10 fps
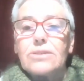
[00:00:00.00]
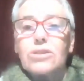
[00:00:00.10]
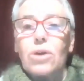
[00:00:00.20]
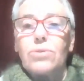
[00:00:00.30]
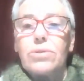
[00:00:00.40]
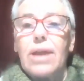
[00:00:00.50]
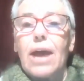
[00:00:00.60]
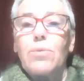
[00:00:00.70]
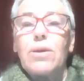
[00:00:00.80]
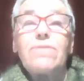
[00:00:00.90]
So
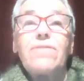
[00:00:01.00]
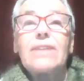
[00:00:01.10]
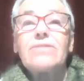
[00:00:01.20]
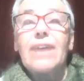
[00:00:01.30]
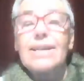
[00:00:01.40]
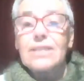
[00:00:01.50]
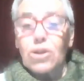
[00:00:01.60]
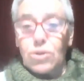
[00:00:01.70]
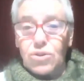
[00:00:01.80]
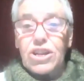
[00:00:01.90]
now we're
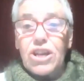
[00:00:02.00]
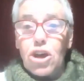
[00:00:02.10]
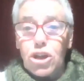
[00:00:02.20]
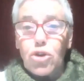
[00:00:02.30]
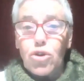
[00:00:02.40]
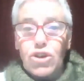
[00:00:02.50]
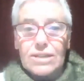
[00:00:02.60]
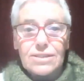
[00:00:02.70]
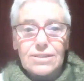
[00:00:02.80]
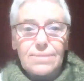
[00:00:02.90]
fundraising in
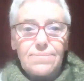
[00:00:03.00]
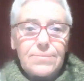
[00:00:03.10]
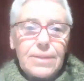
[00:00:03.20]
earnest.